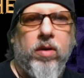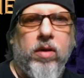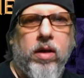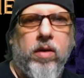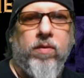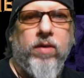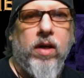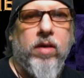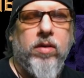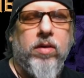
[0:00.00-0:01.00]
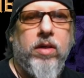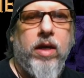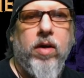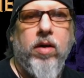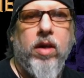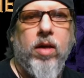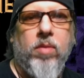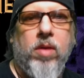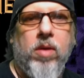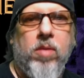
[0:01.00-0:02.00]
If it doesn't scare them,
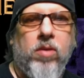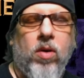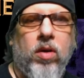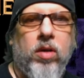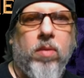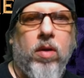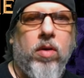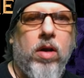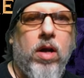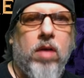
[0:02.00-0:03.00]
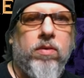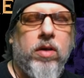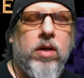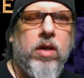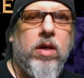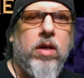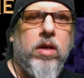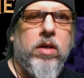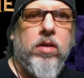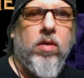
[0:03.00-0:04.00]
they may totally blow it off.
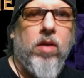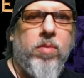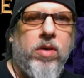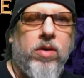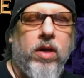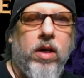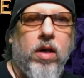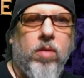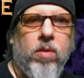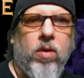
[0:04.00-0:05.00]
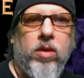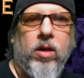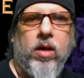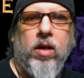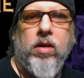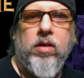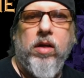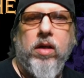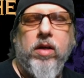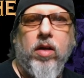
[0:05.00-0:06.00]
So, I mean, you get it on both
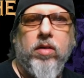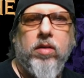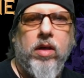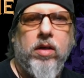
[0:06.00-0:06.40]
adults and